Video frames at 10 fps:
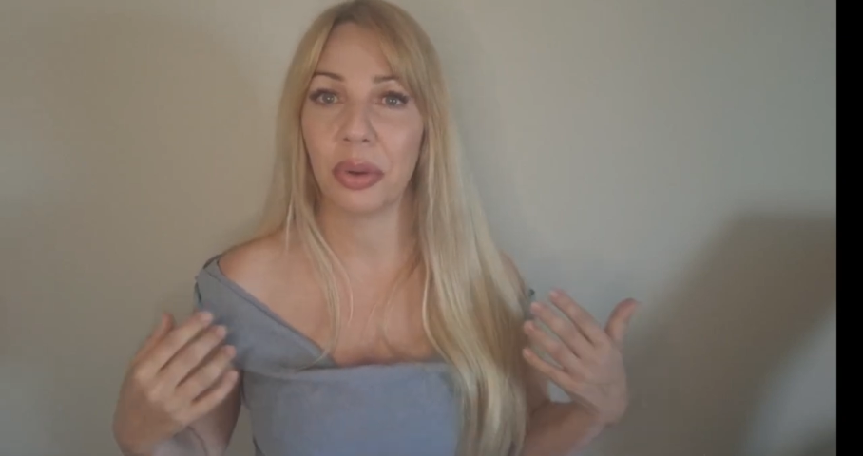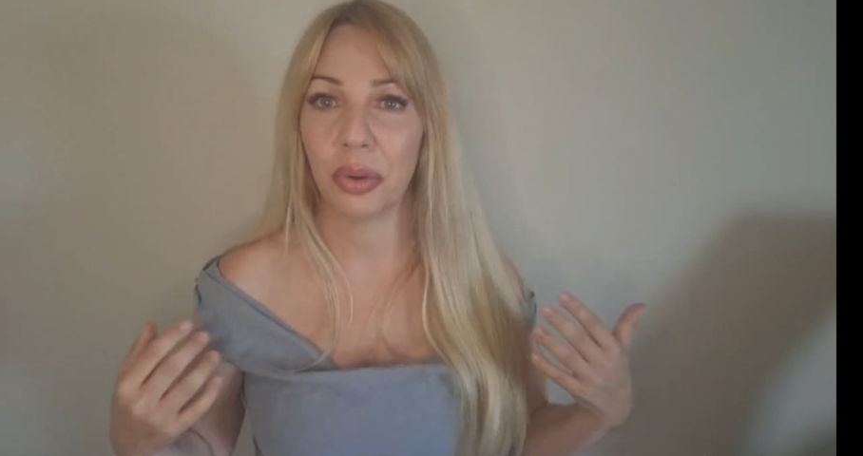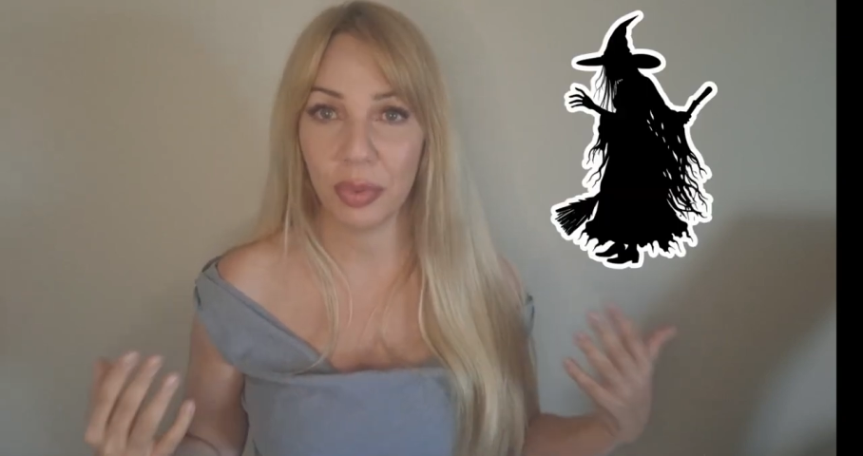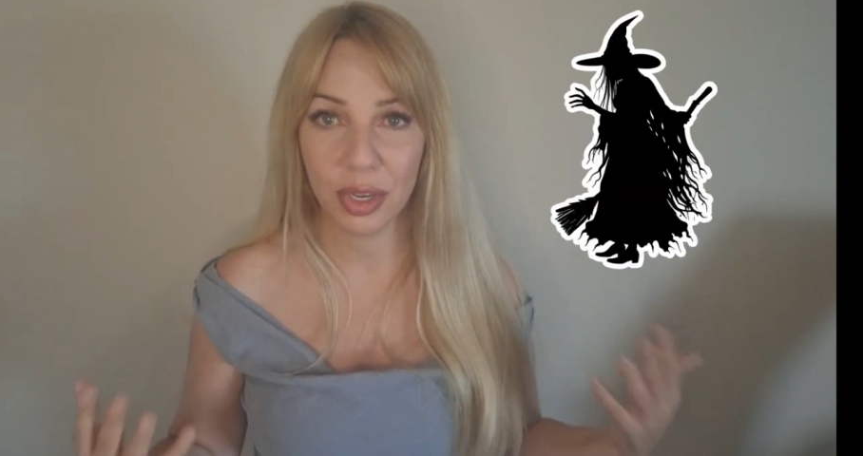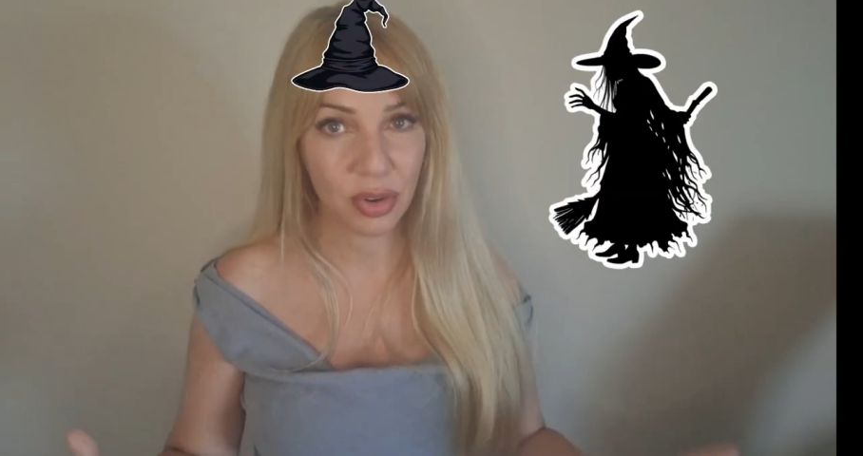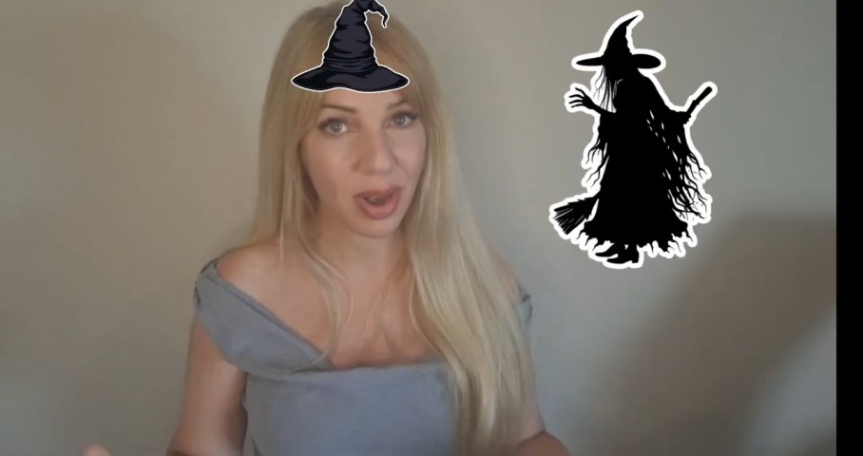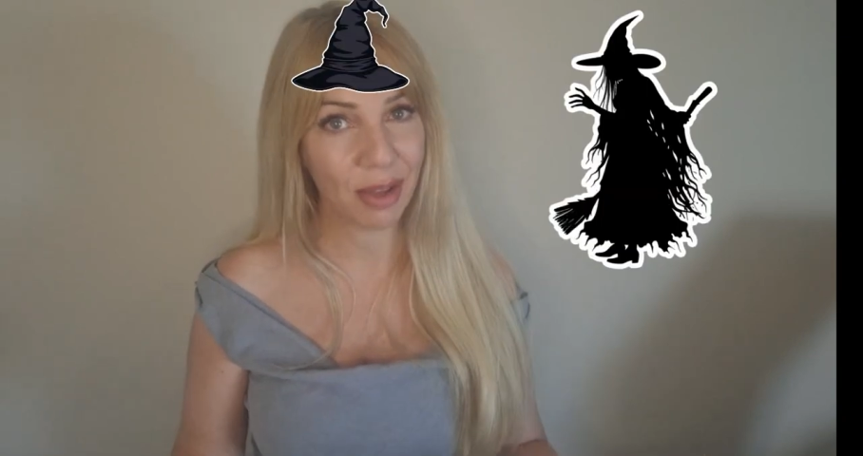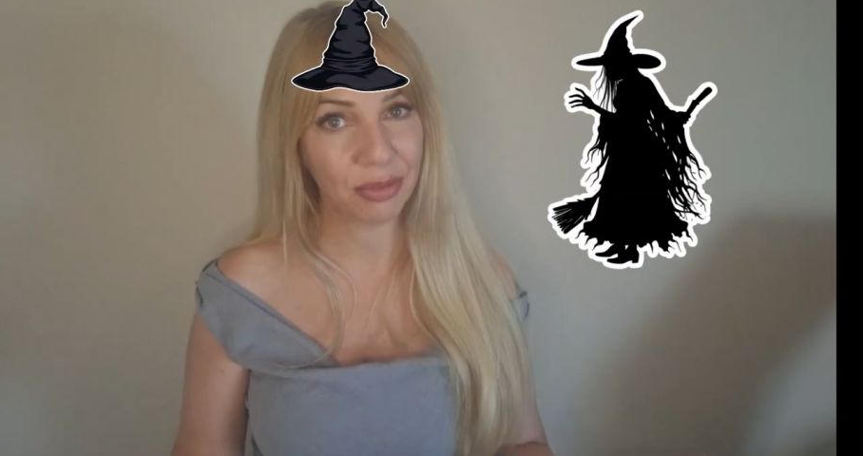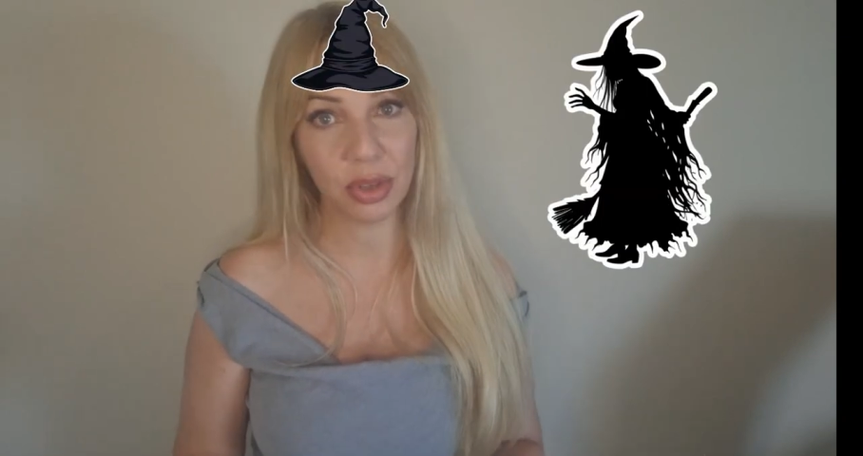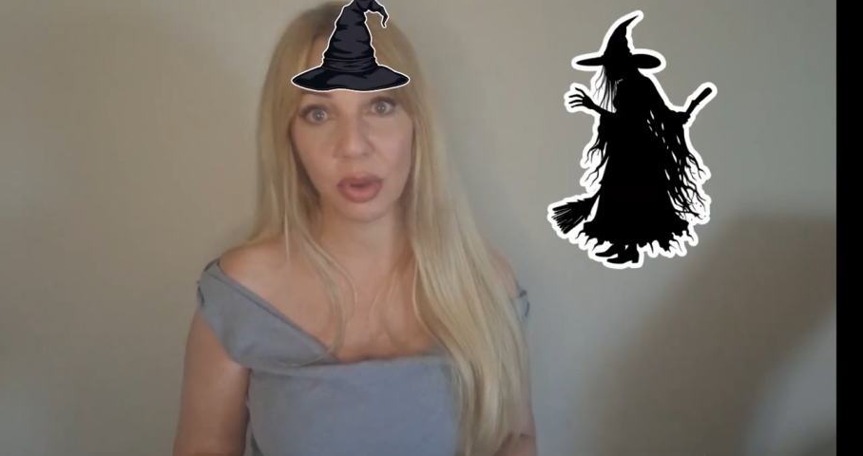or
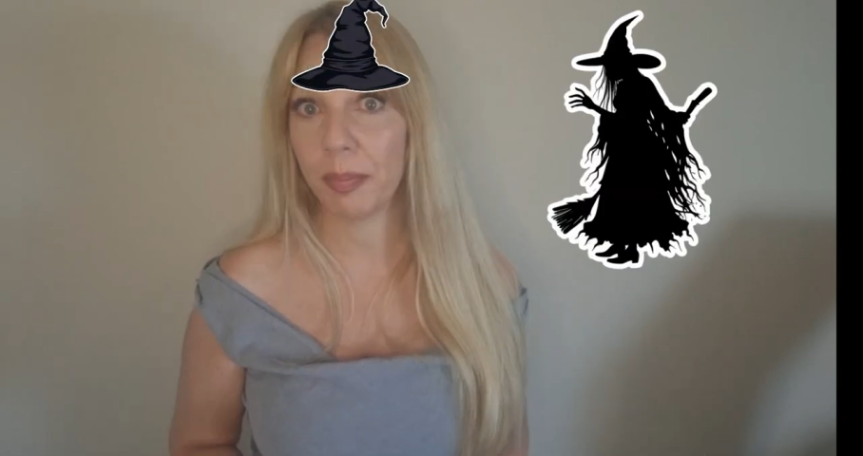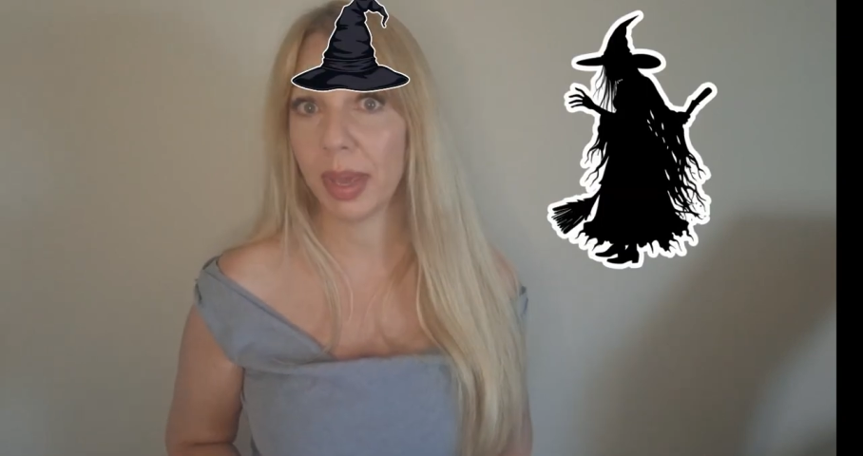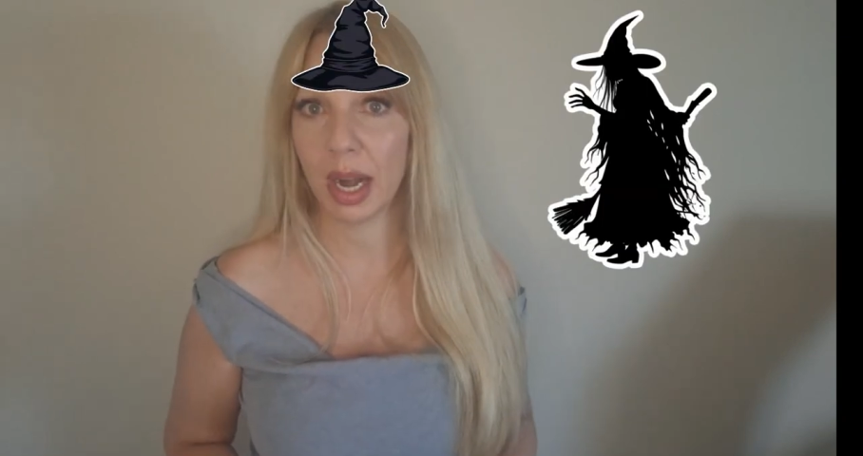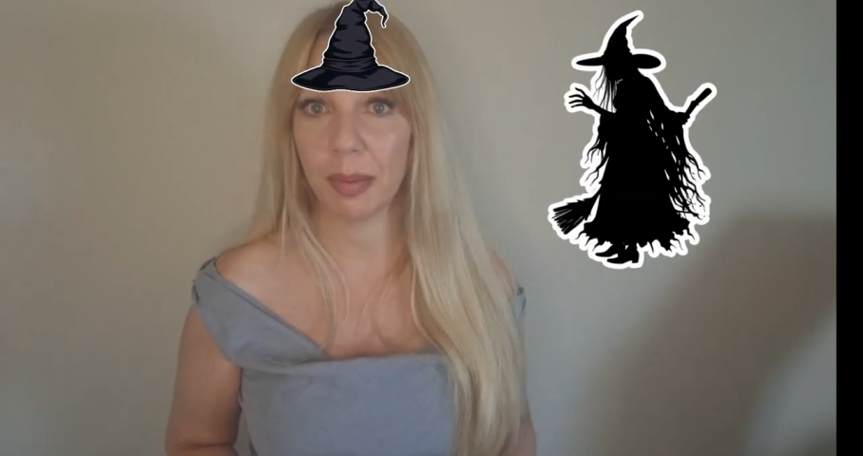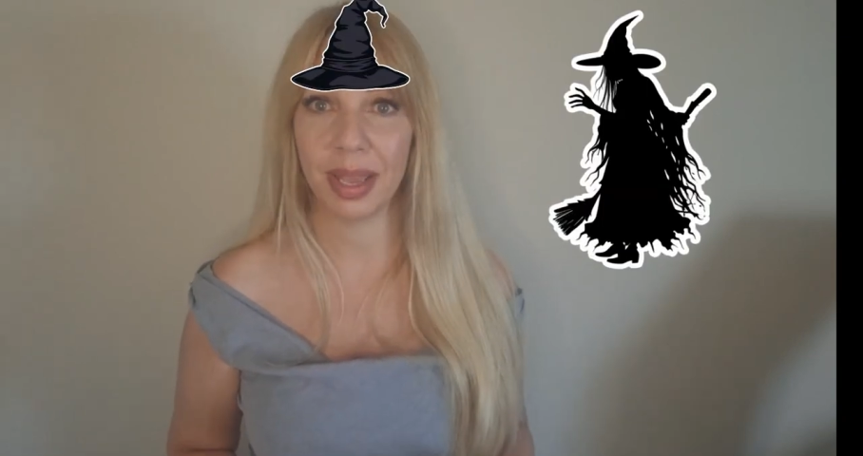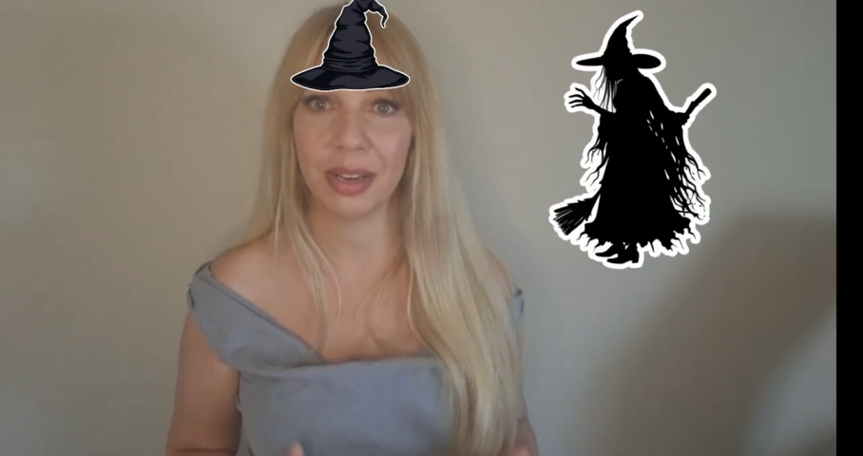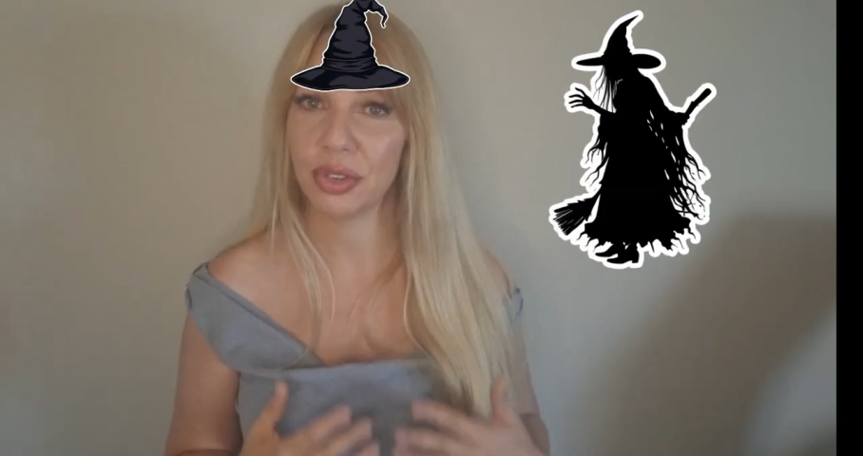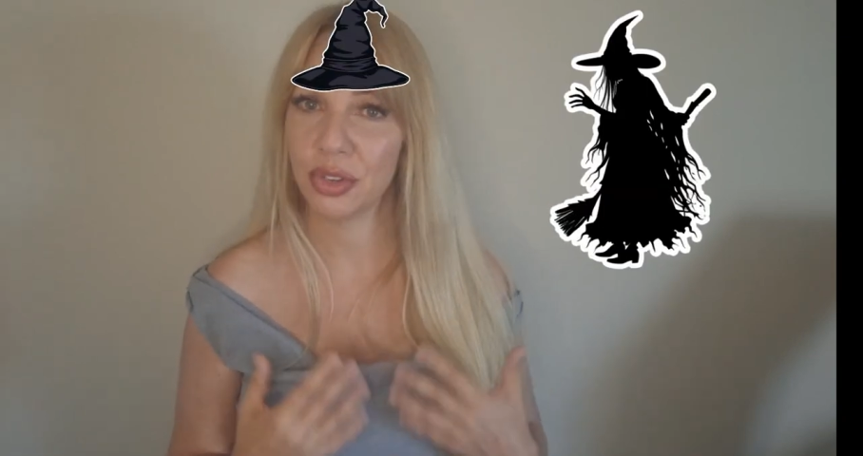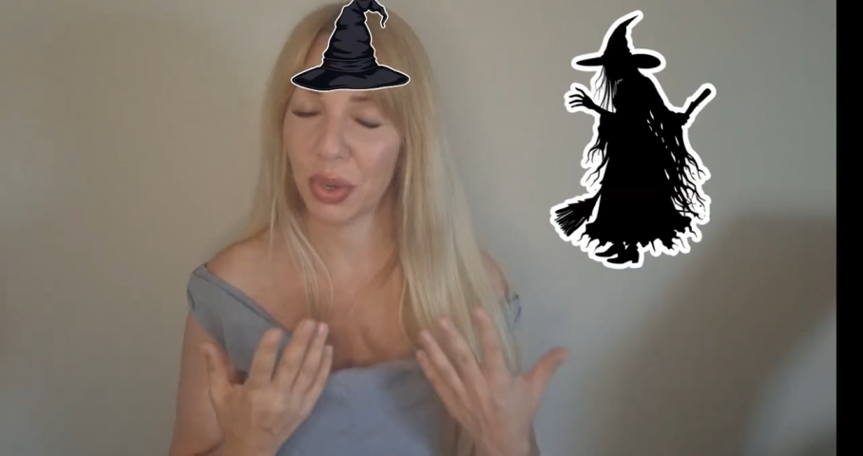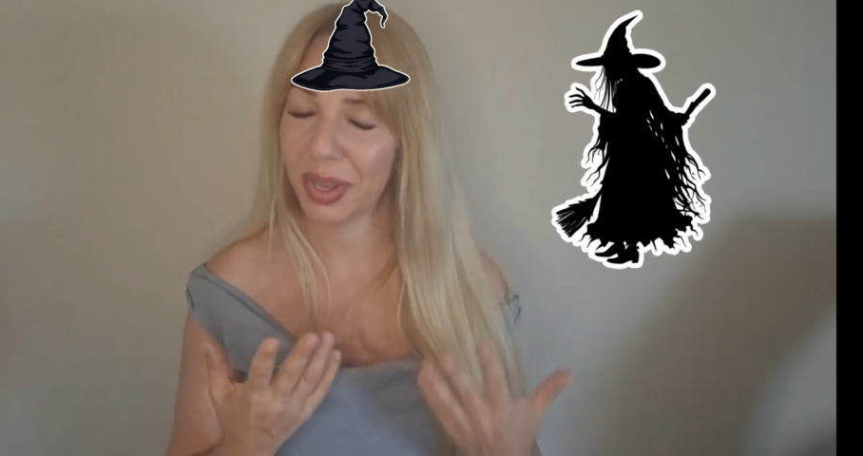witchcraft on your PRP,
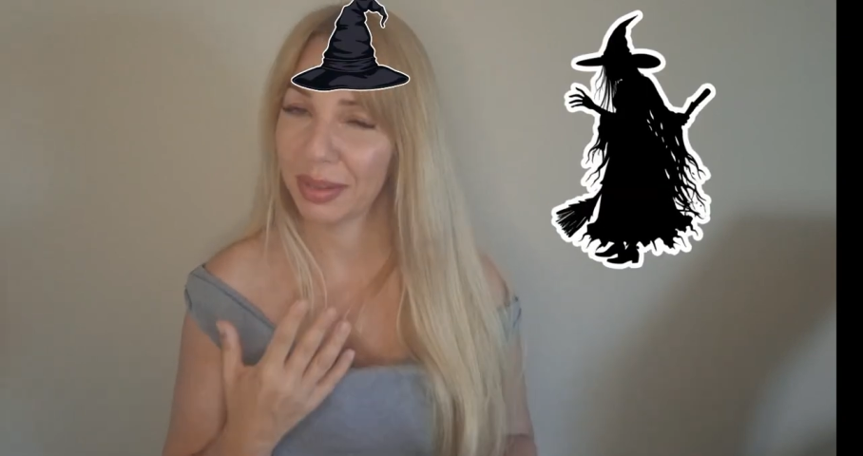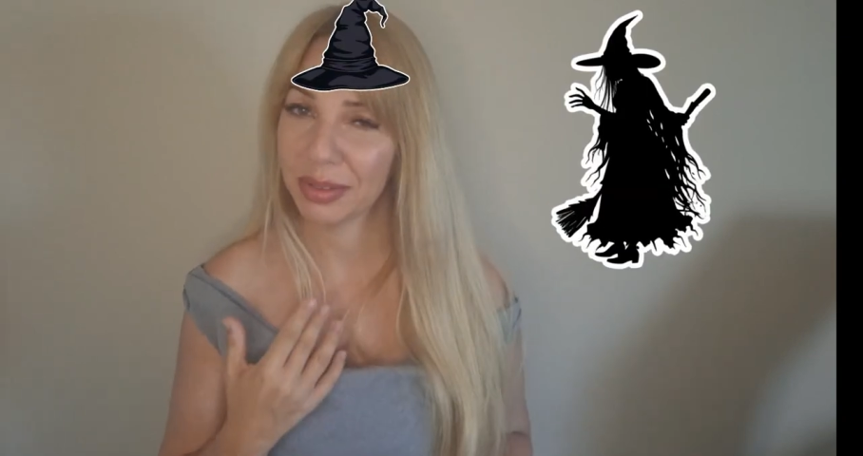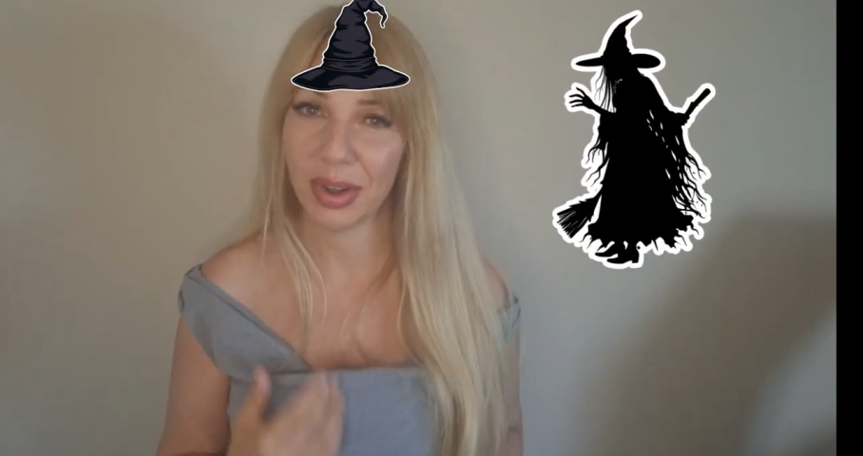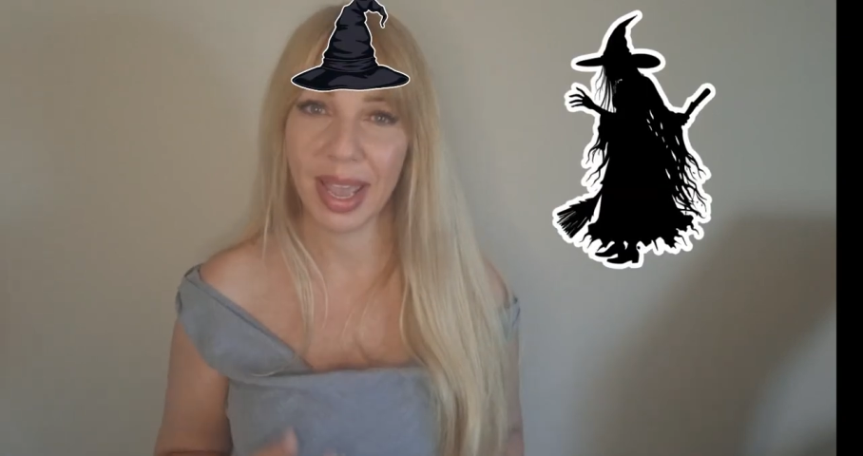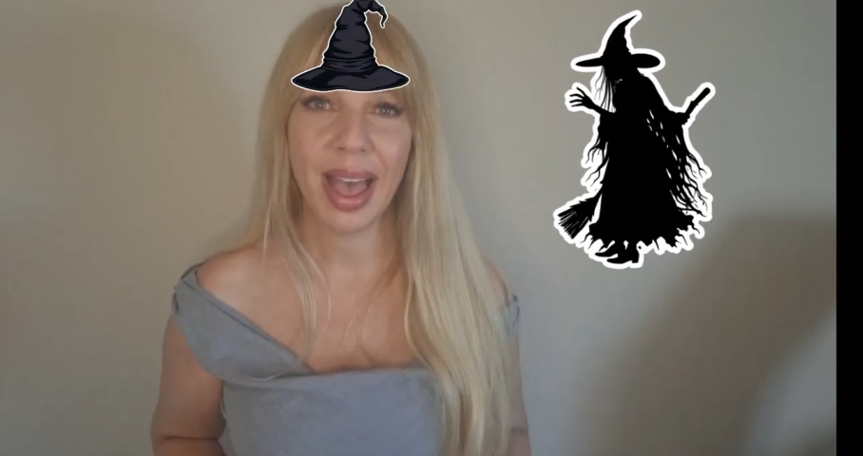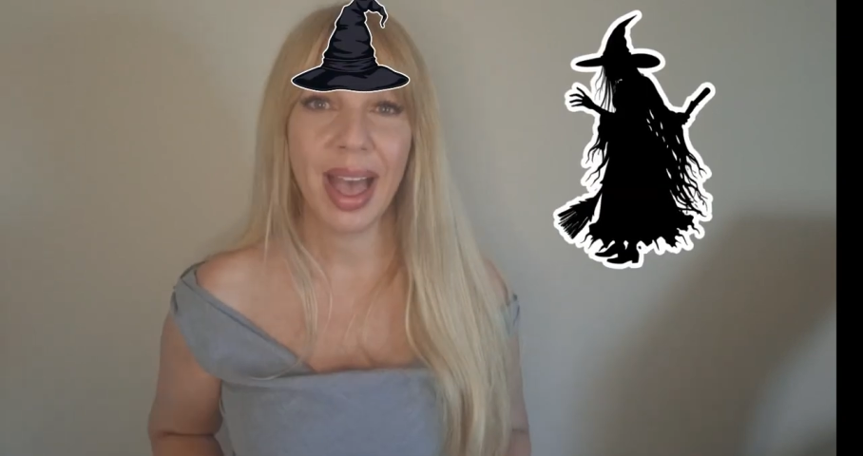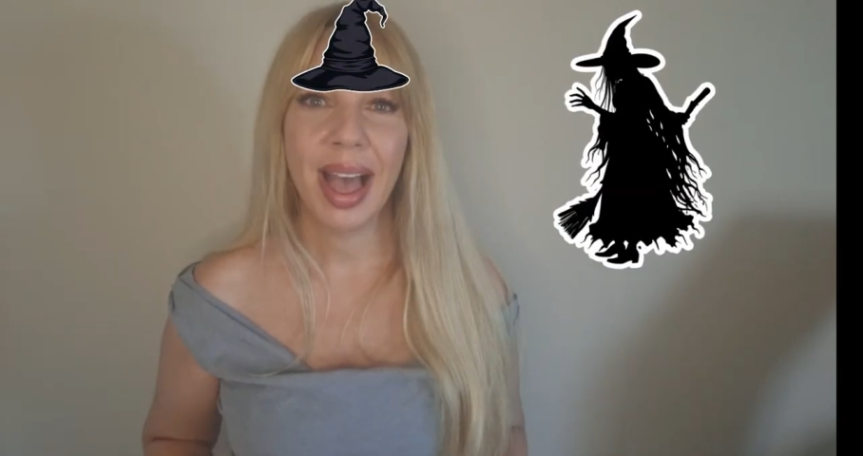just joking, sorry.